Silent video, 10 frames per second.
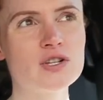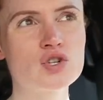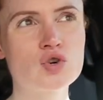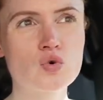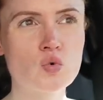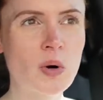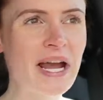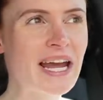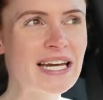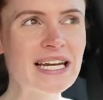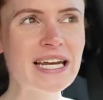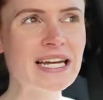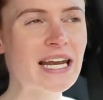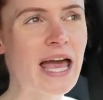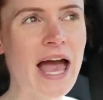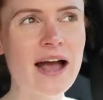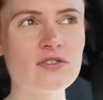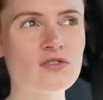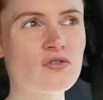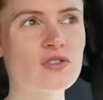training and
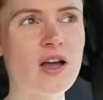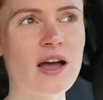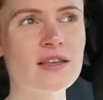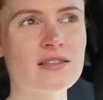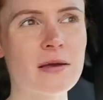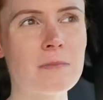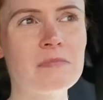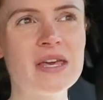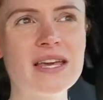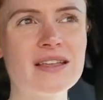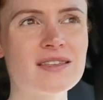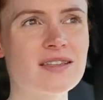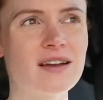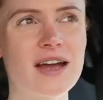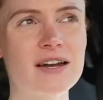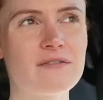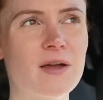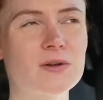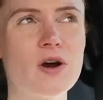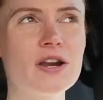exercise as a means to kind of
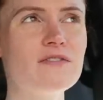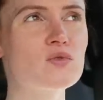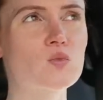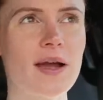like not even